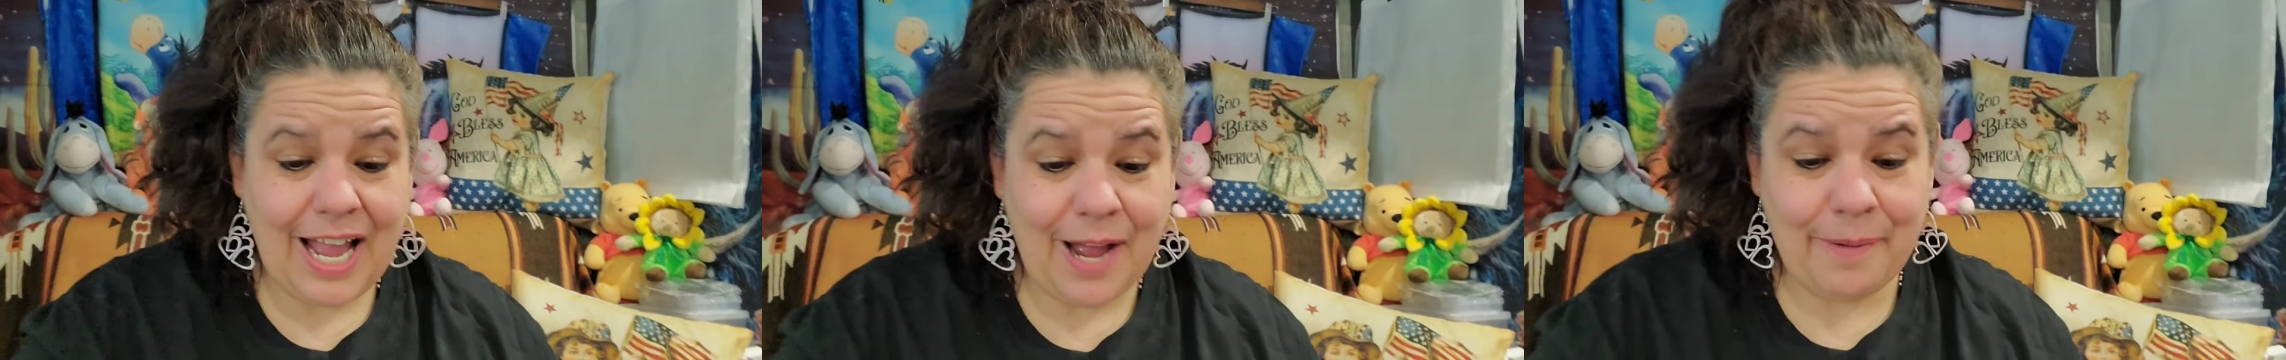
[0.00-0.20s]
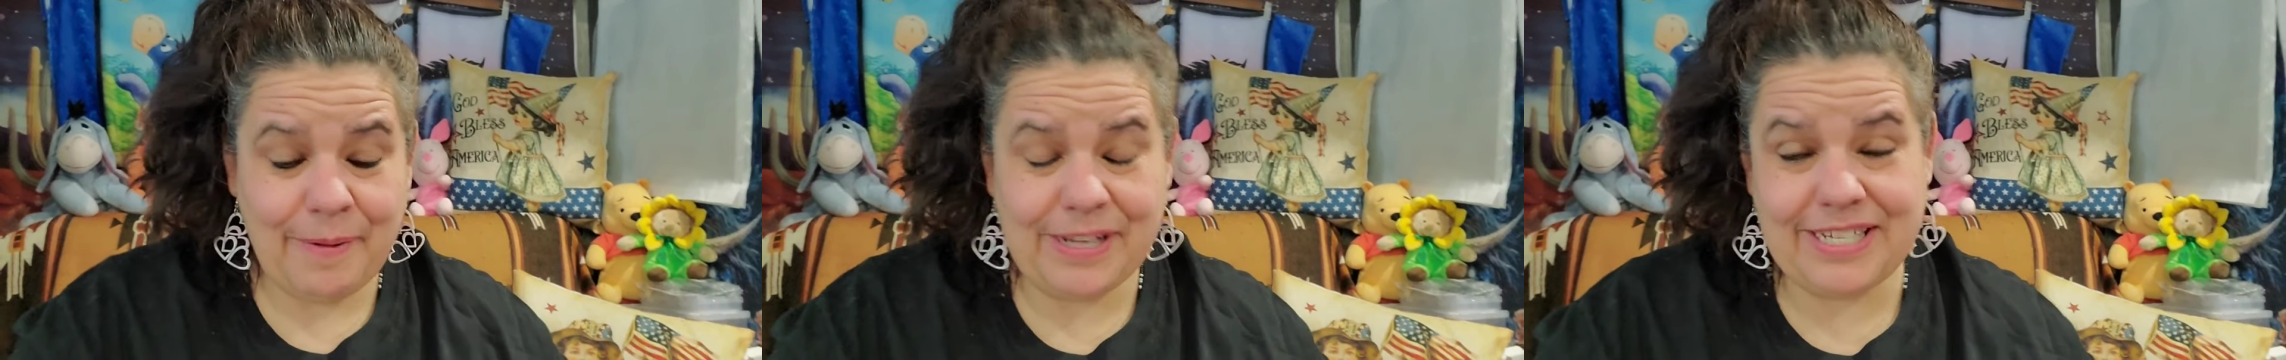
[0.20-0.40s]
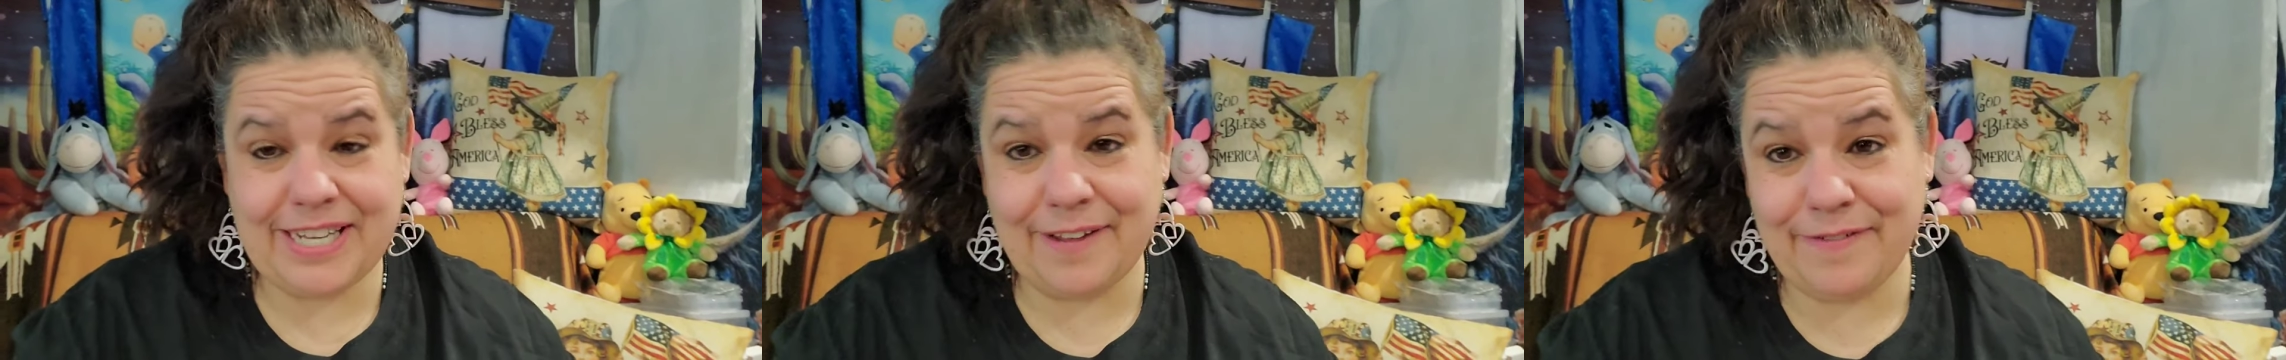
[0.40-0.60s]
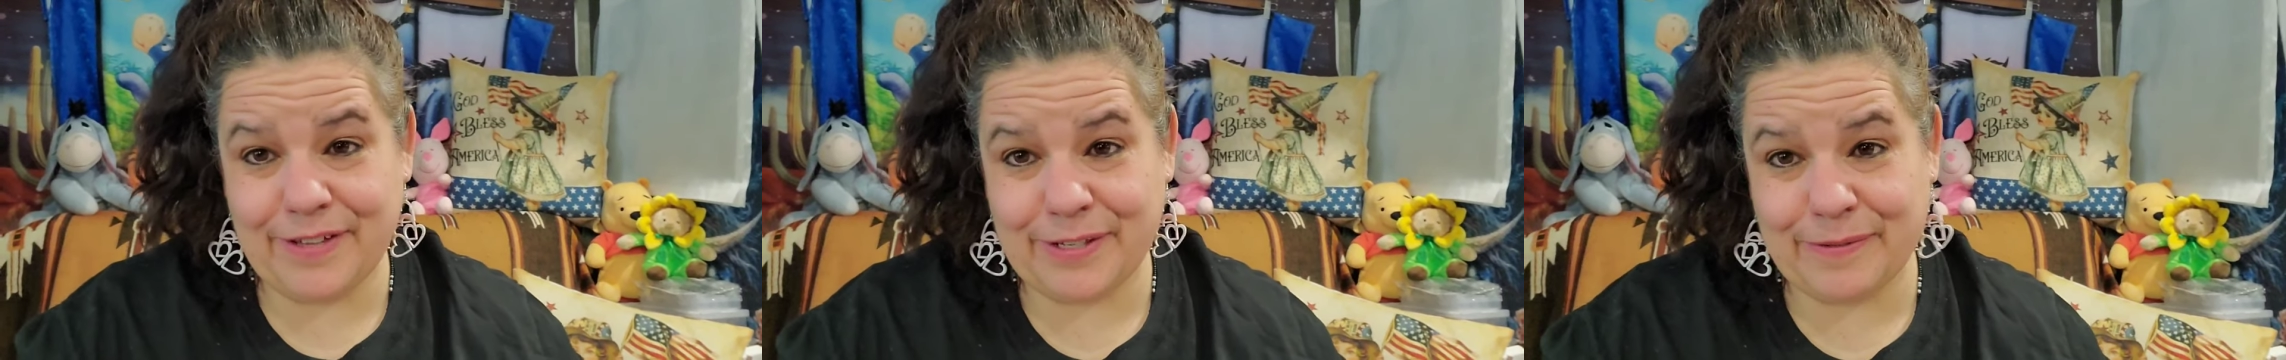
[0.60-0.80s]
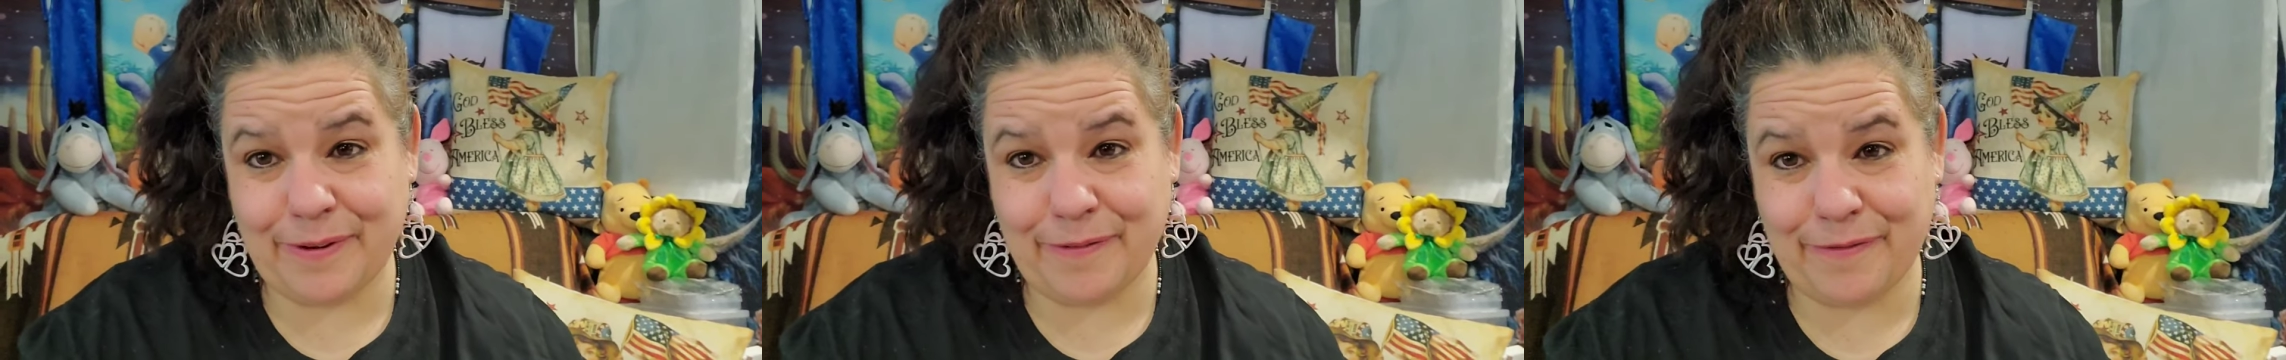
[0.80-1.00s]
I might save
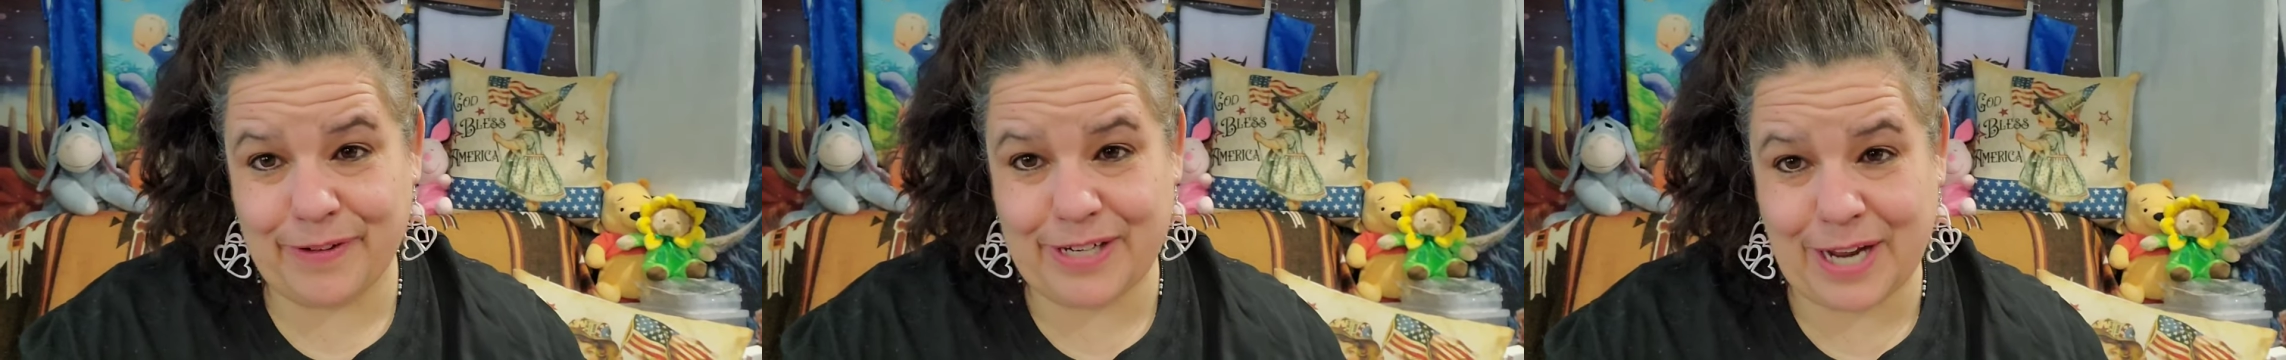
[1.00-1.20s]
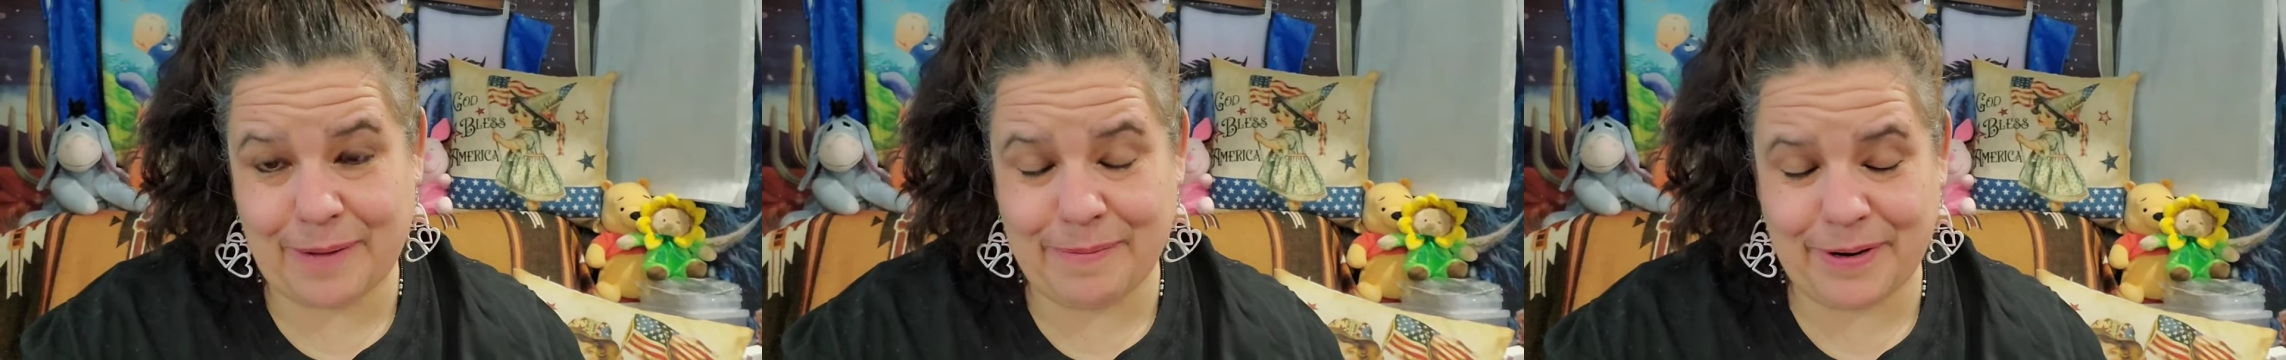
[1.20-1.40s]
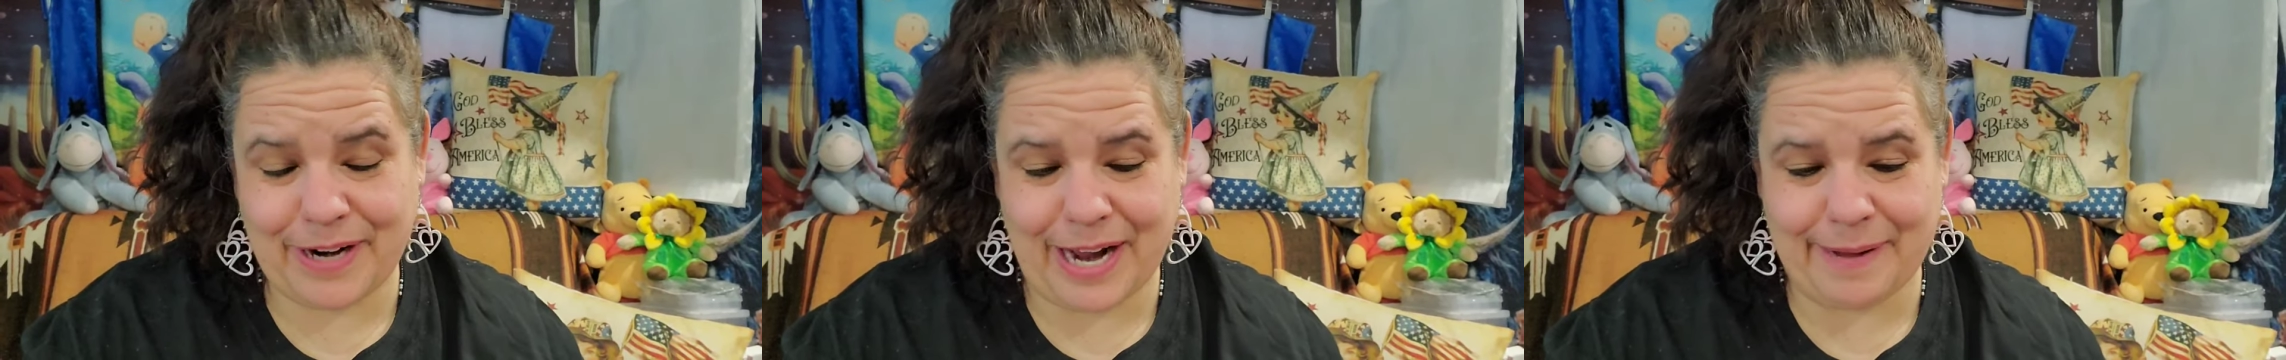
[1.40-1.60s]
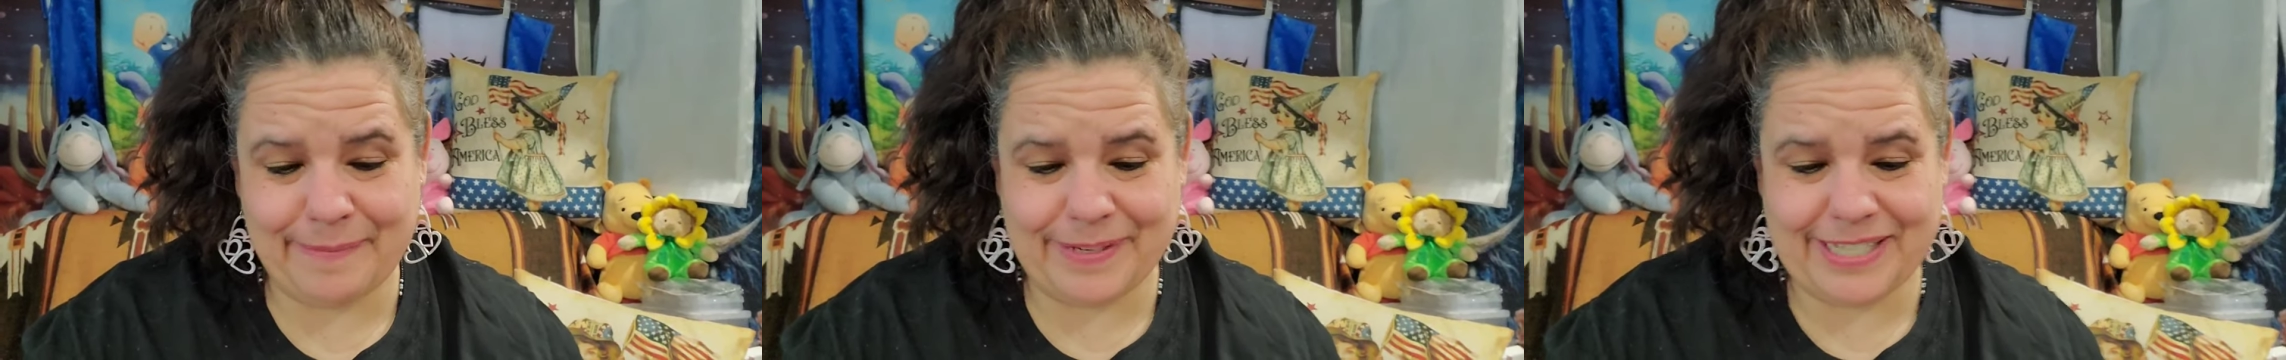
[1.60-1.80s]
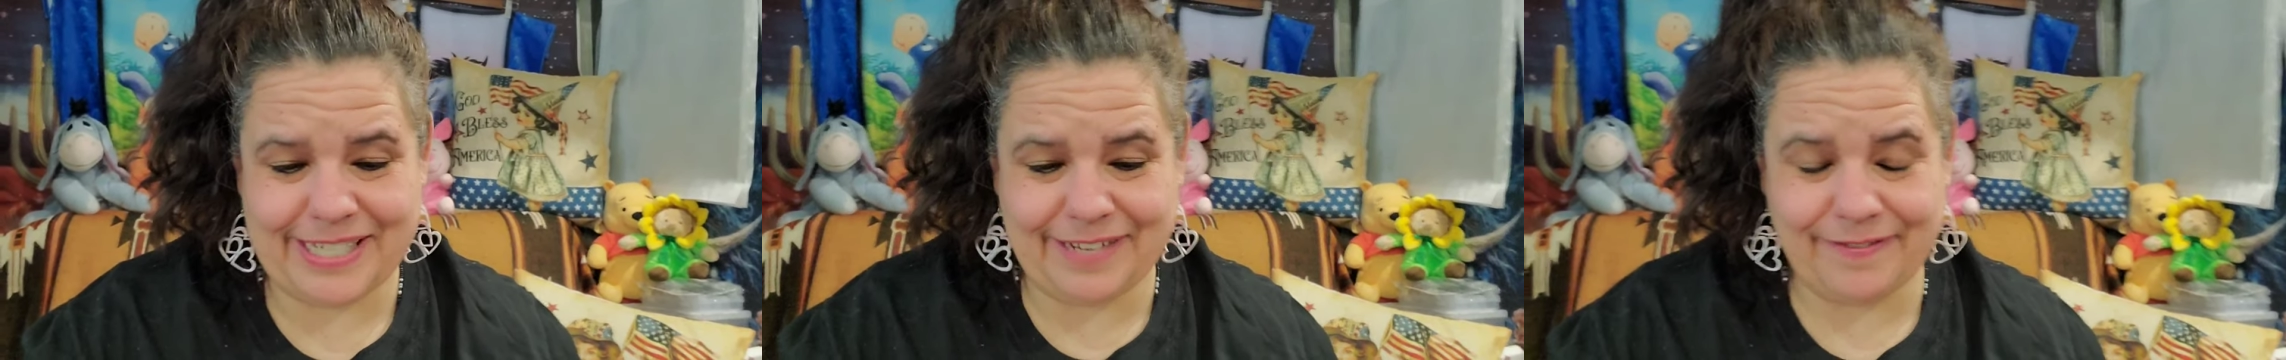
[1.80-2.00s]
this one for Diamond
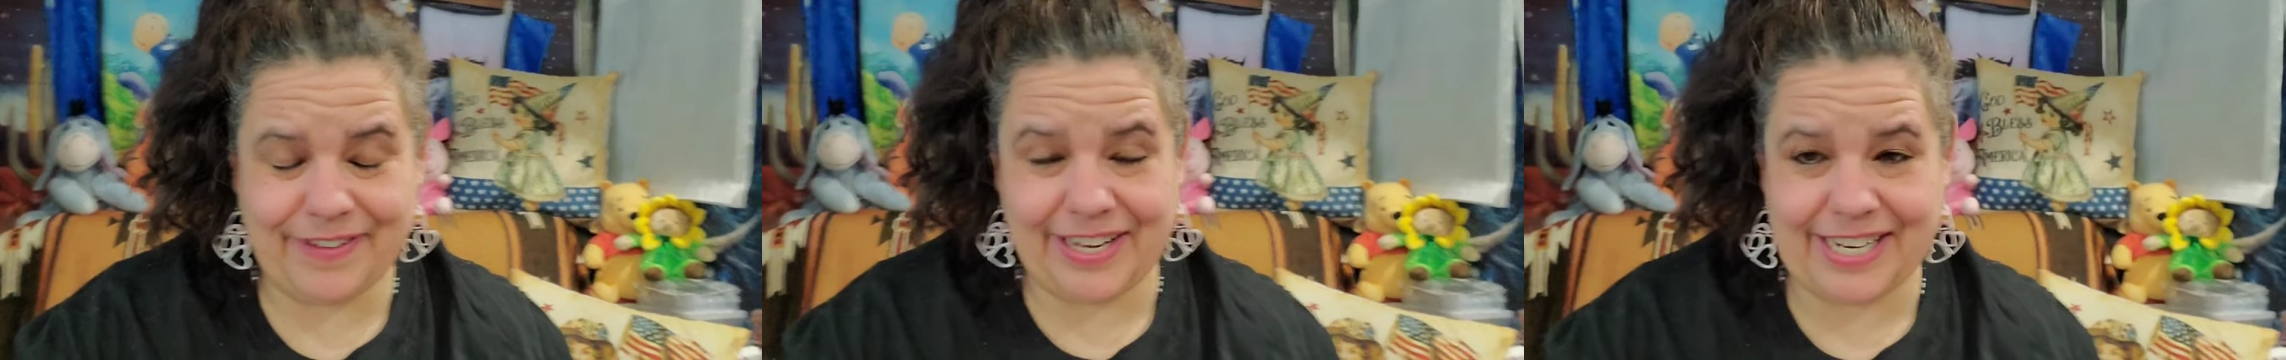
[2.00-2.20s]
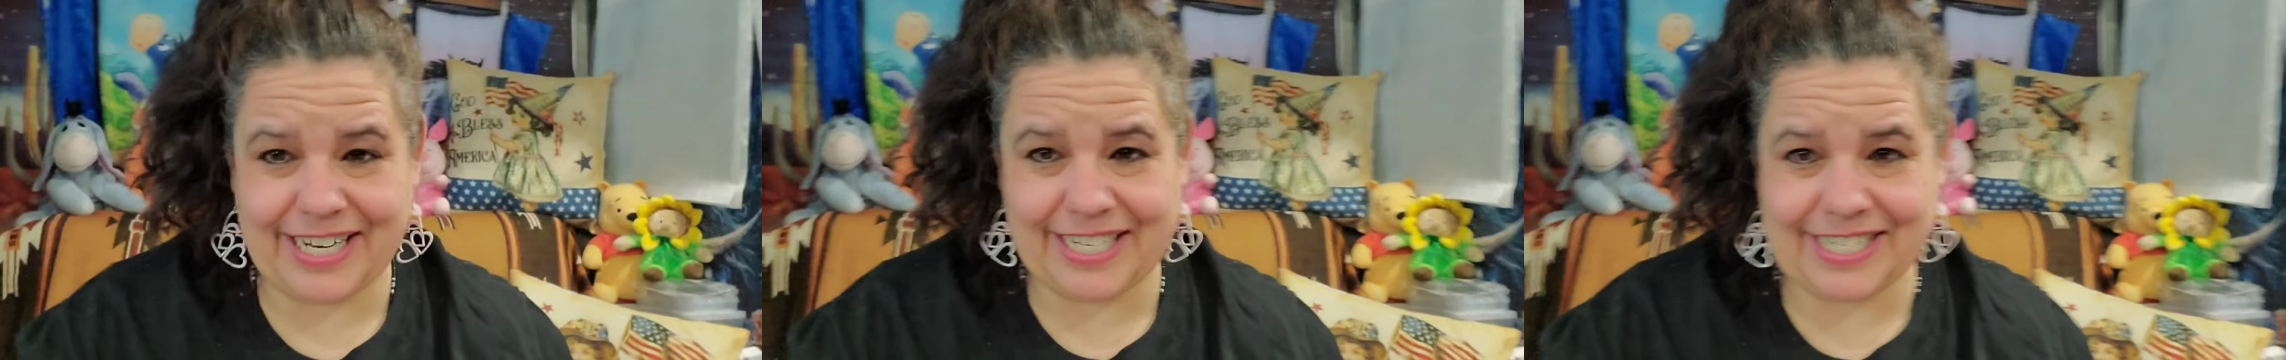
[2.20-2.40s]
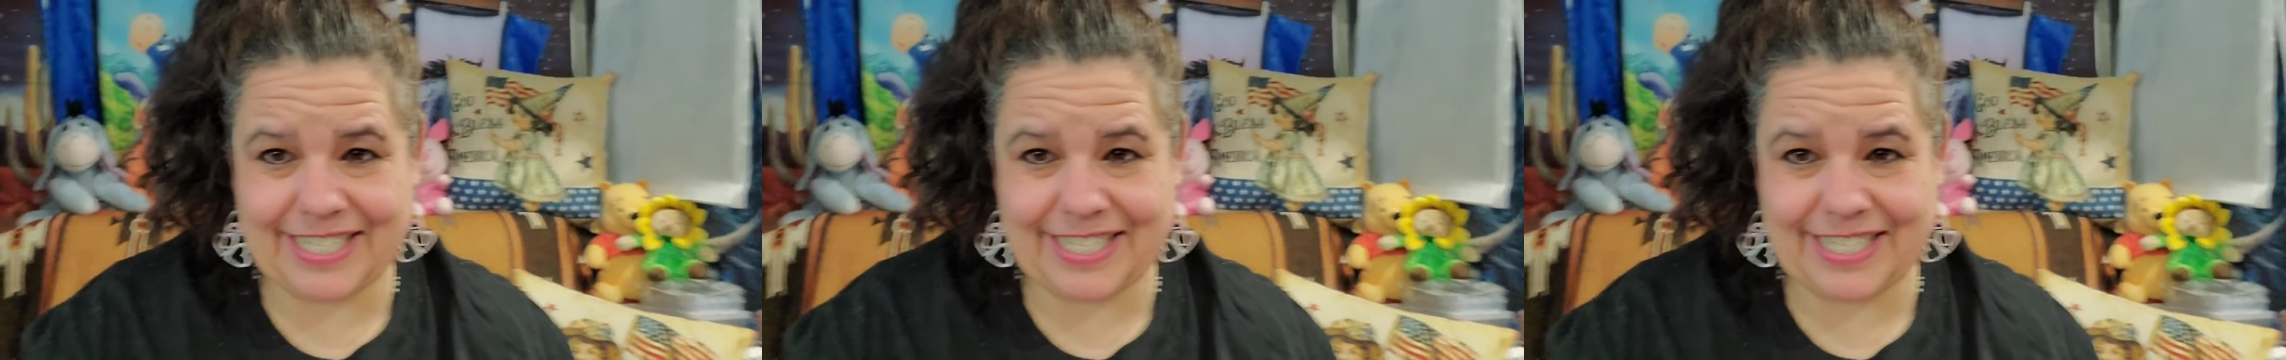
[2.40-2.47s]
Grandma's event that